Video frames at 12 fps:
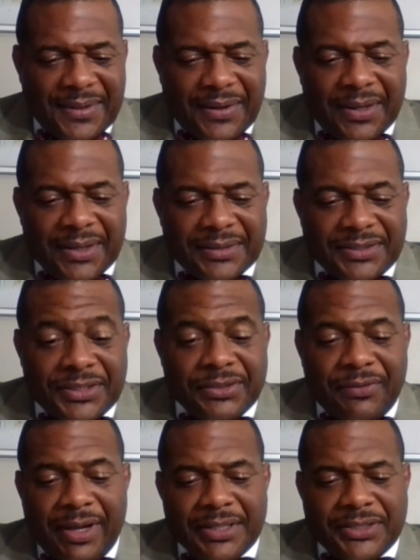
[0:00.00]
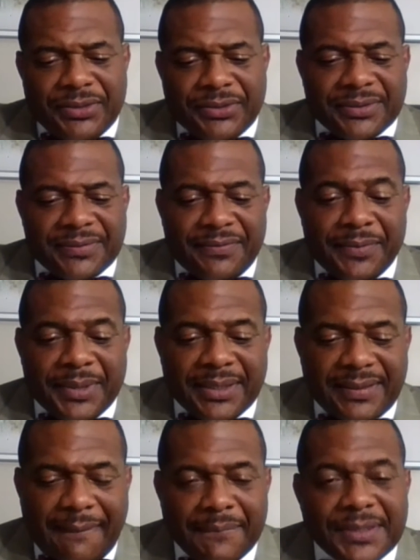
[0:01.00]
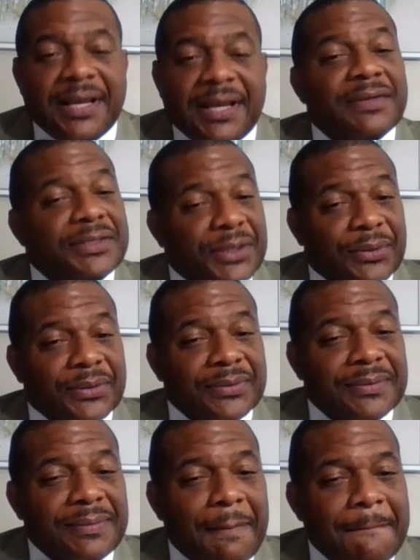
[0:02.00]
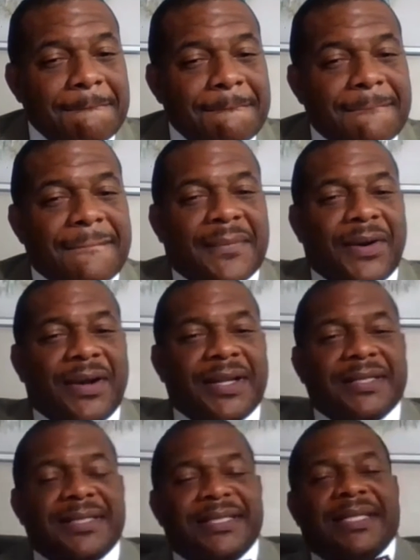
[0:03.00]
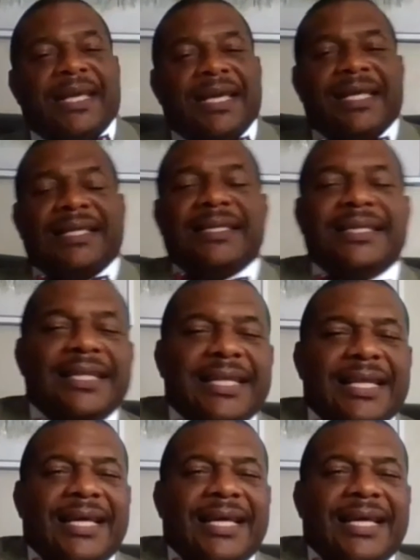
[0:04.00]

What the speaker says: All right. Grandchildren for me, 7 total. All right. And